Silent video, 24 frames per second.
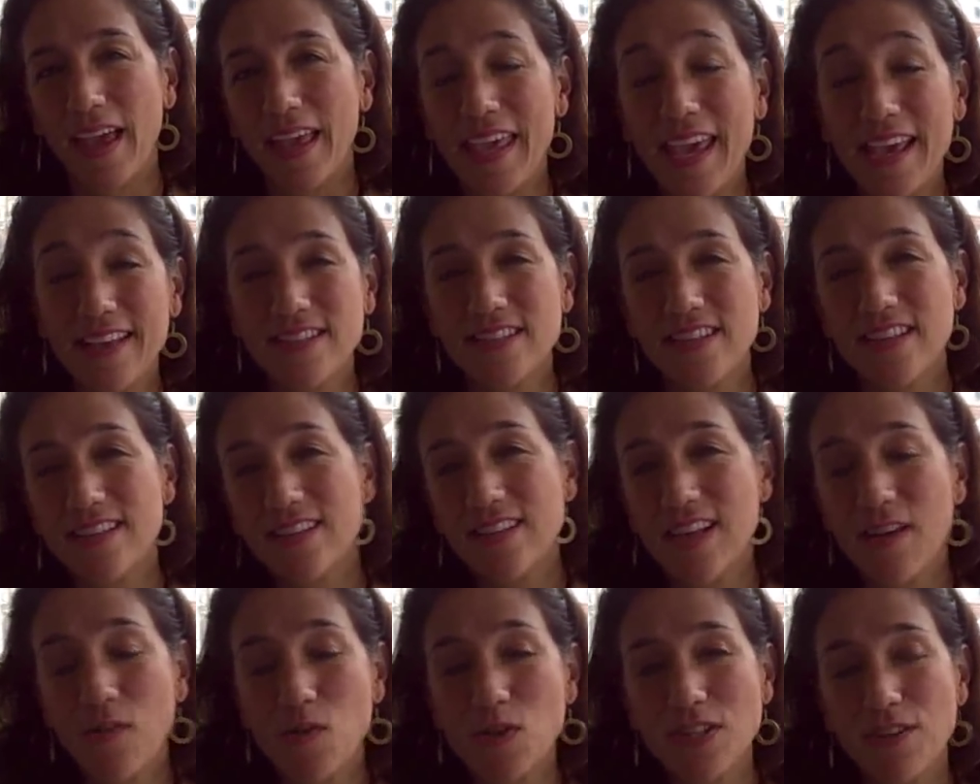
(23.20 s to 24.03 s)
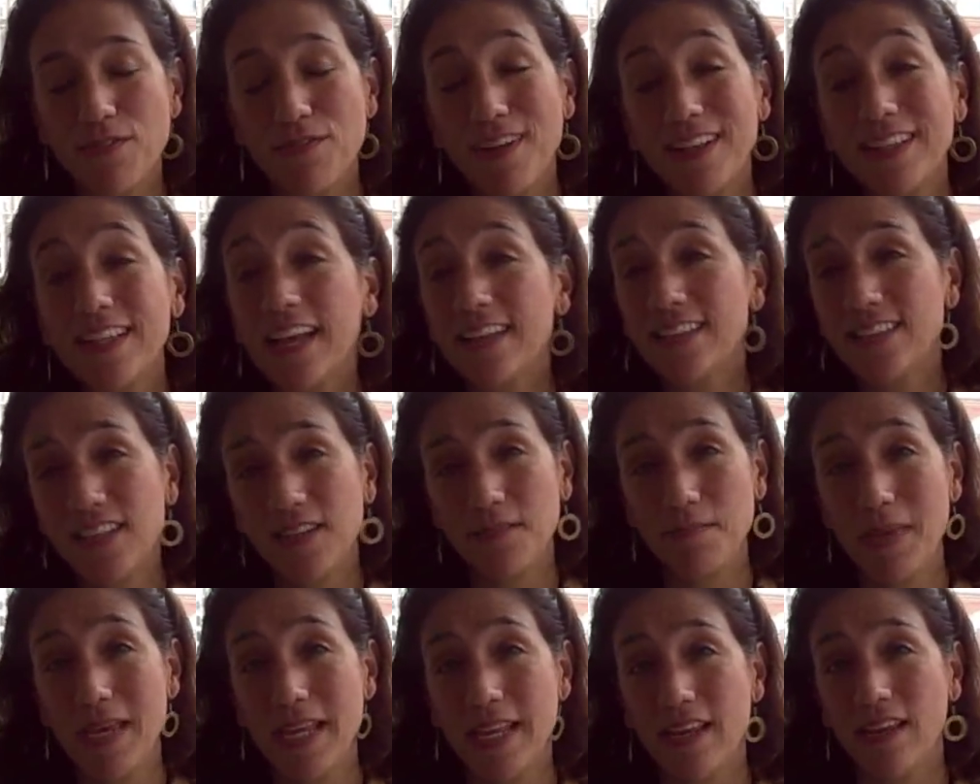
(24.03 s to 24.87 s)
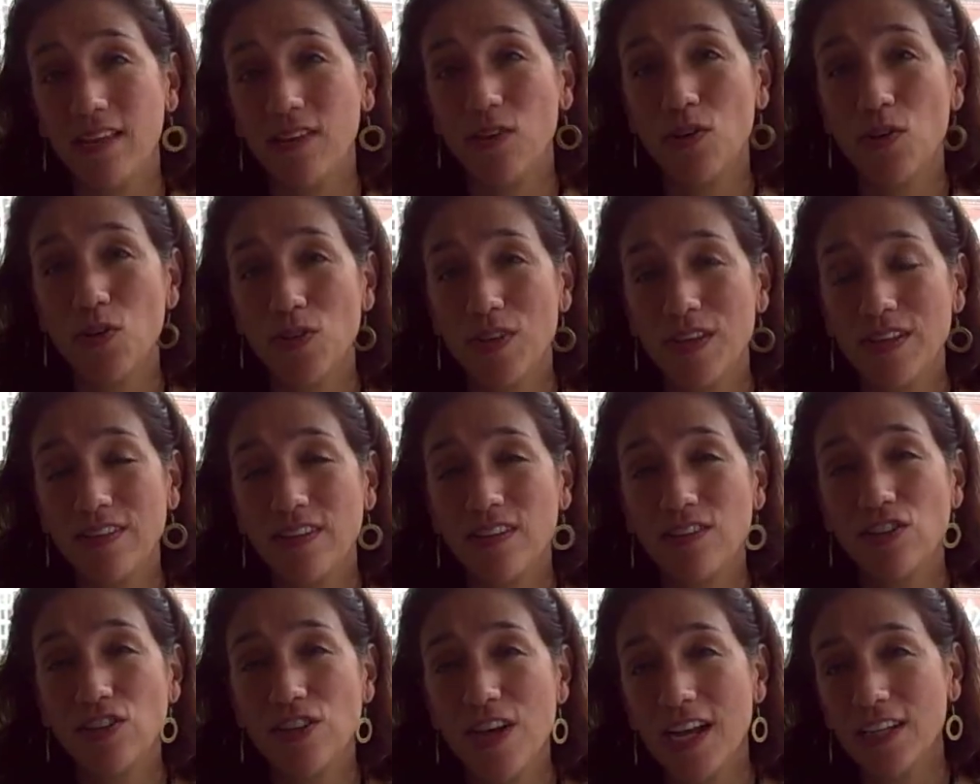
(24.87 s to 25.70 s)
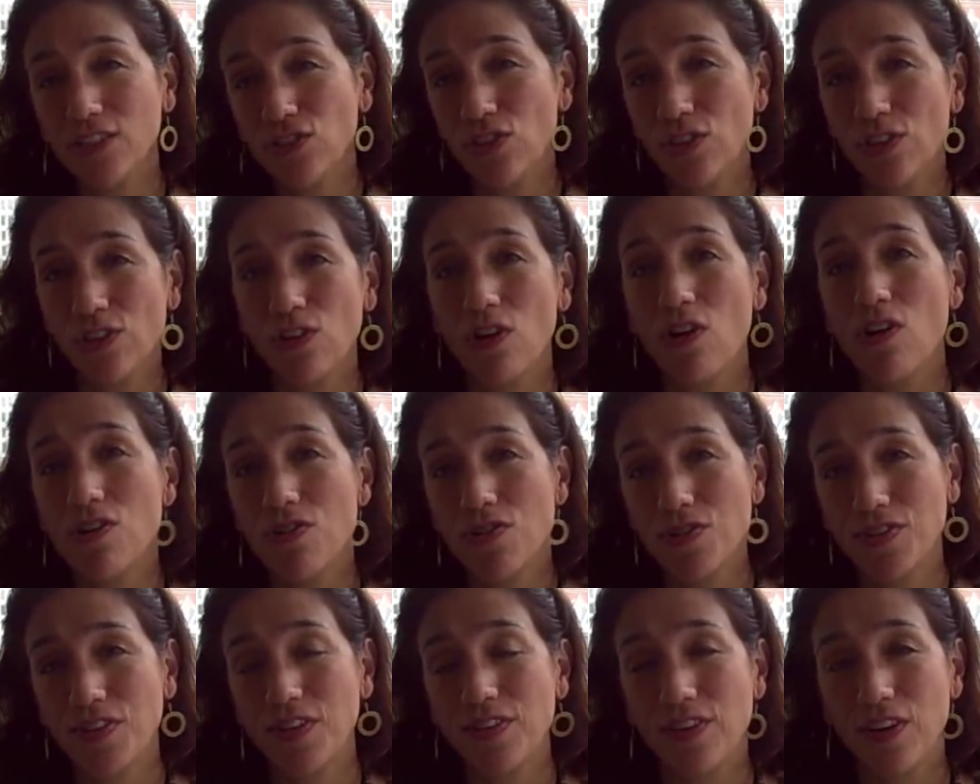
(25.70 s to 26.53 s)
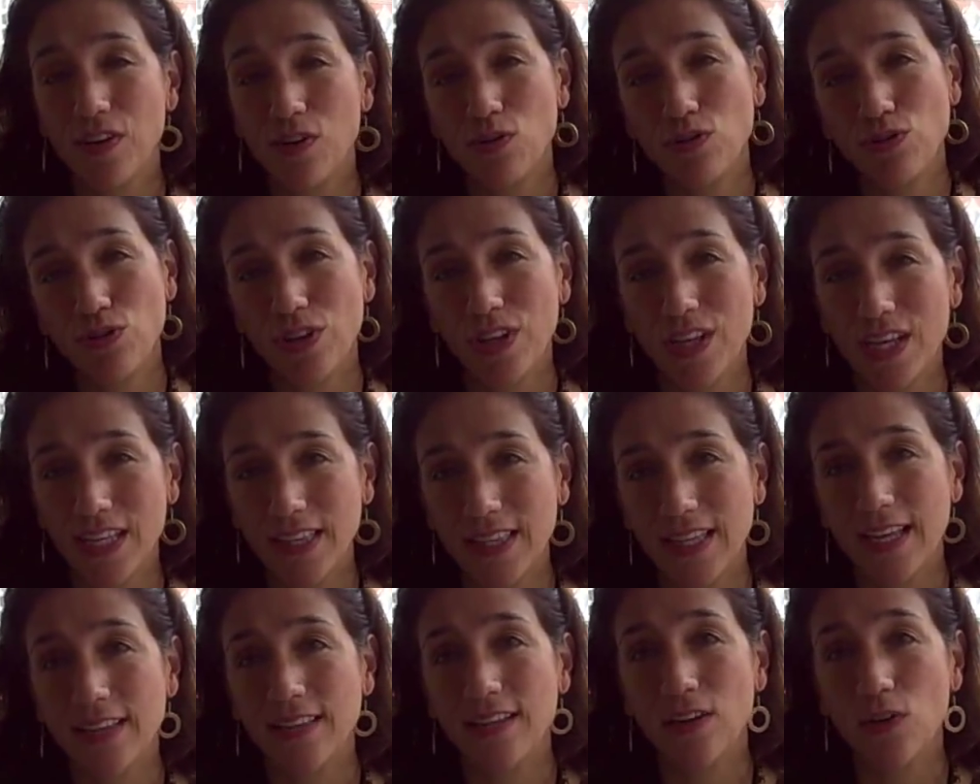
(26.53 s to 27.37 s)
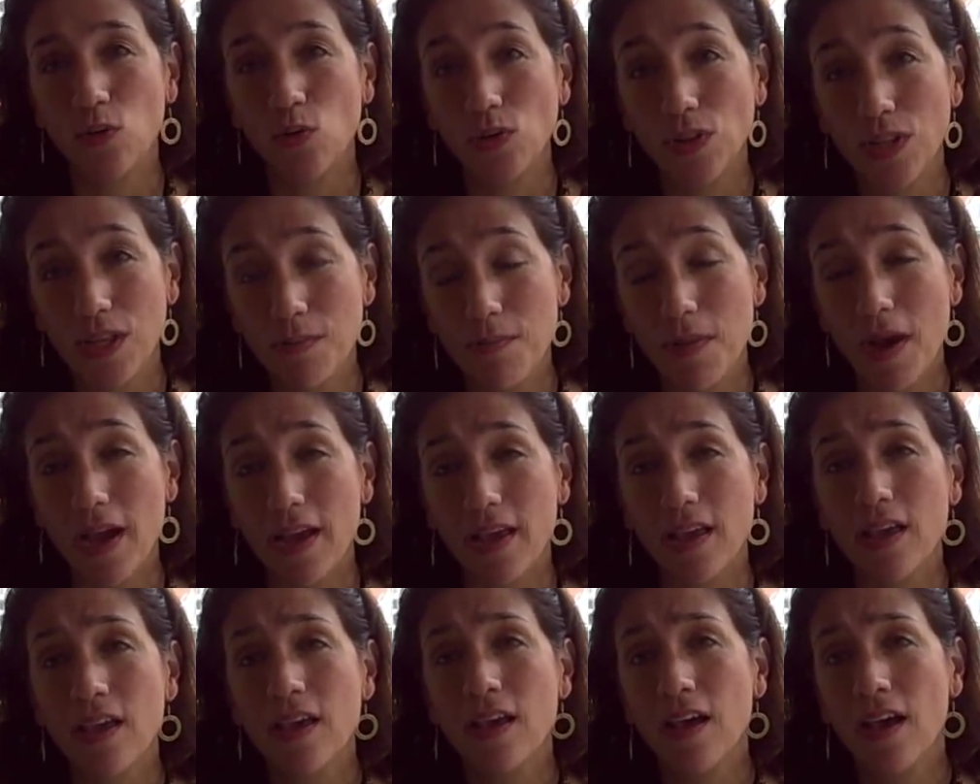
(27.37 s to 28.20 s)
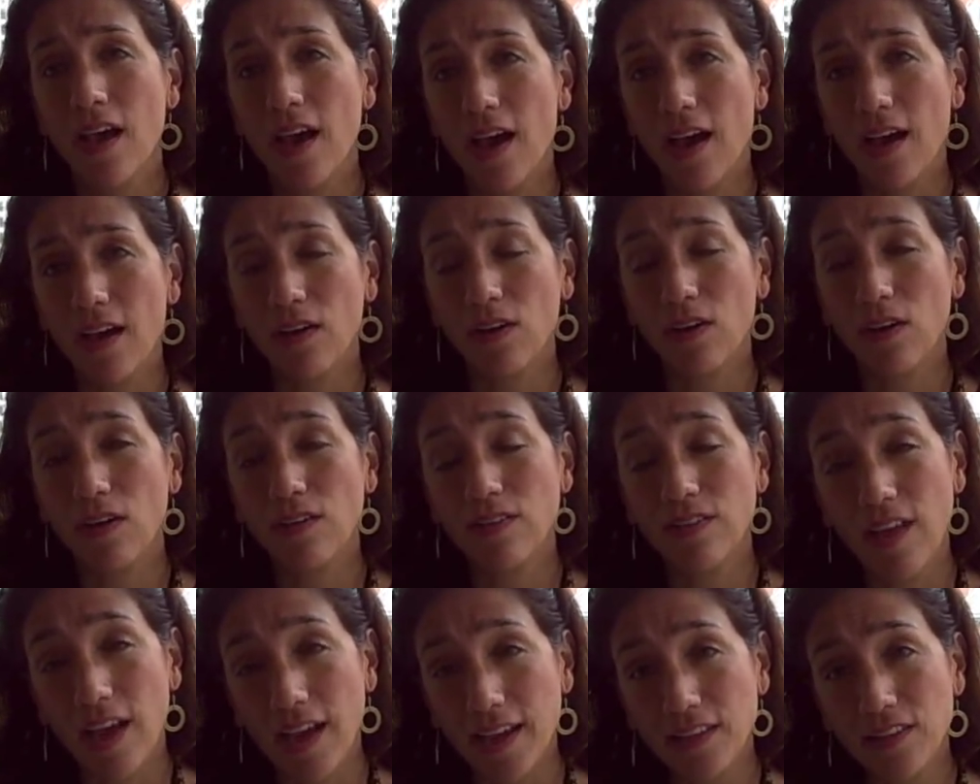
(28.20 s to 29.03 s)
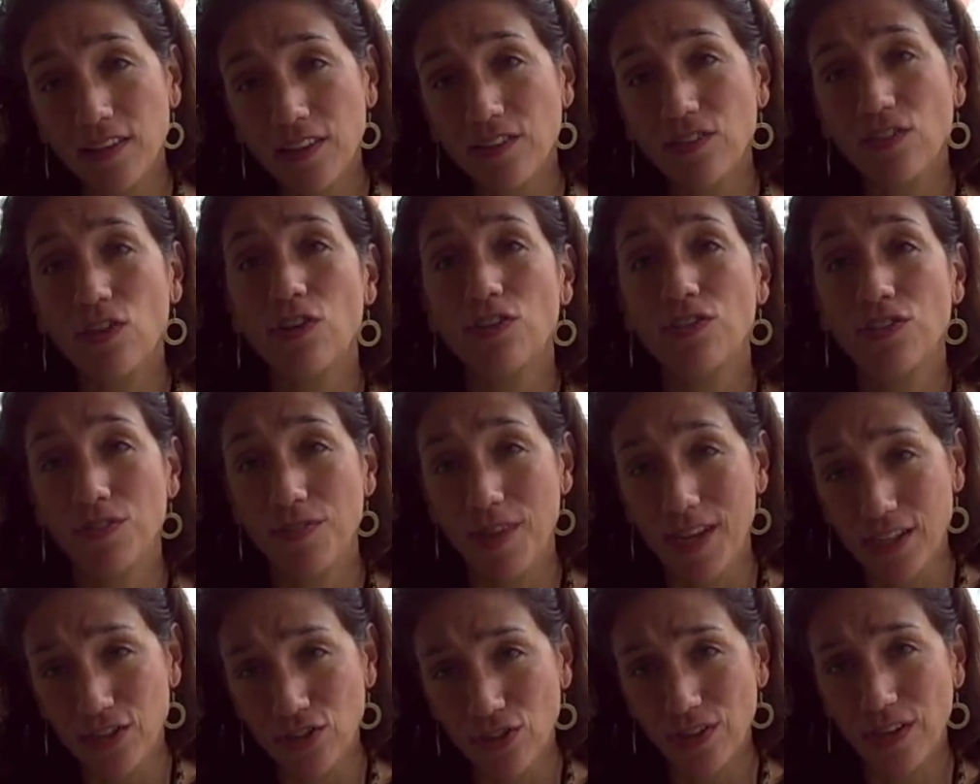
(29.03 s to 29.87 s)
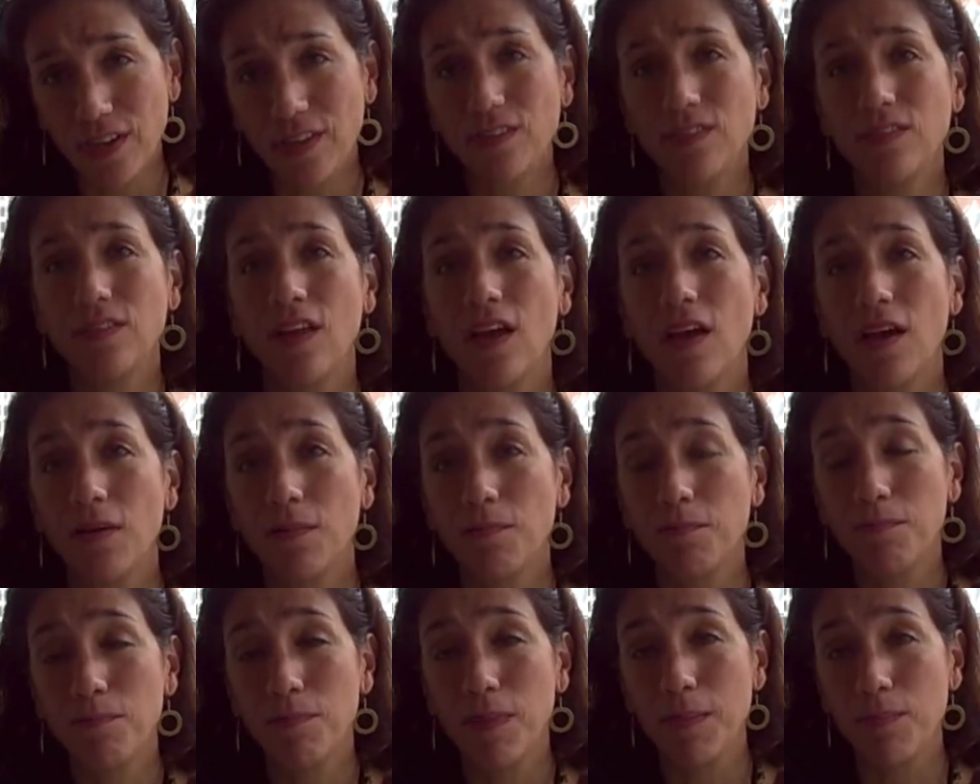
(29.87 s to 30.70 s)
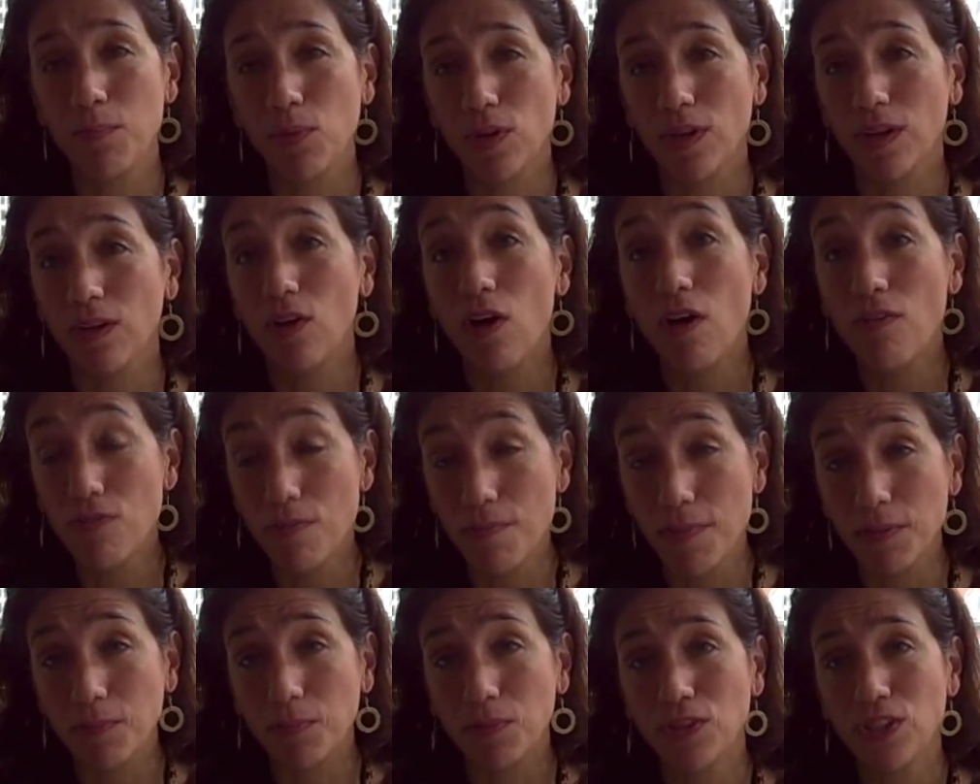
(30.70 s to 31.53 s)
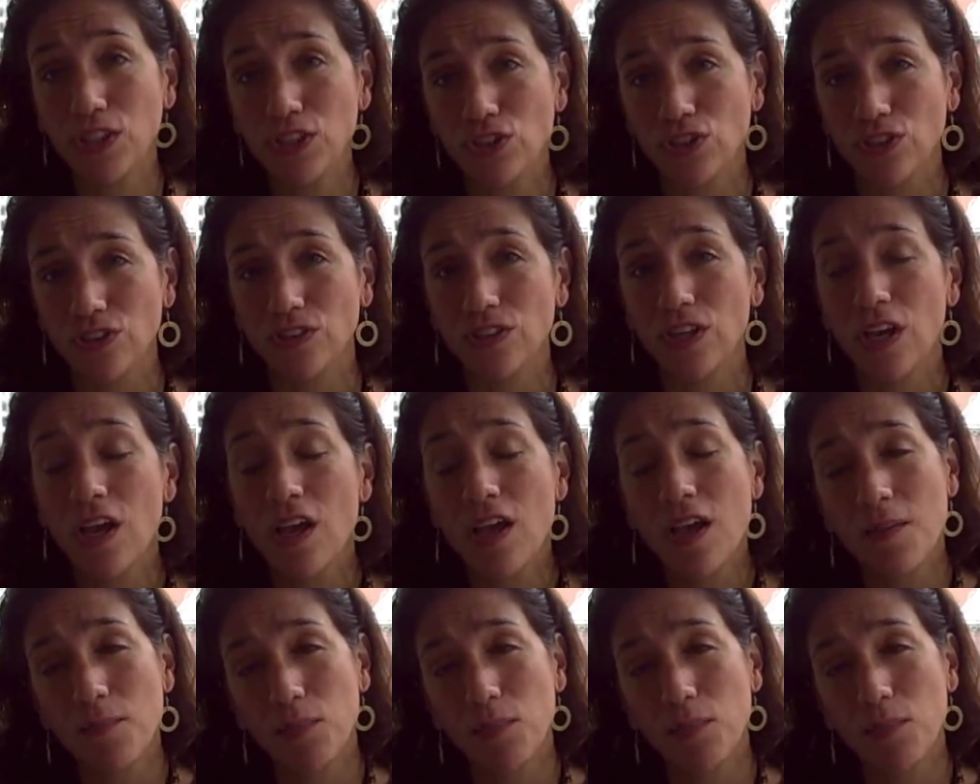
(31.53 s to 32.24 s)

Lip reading: Yes, it was a fantastic meeting. You know, these international congresses are usually attended only by scientists, conservationists, people in government positions.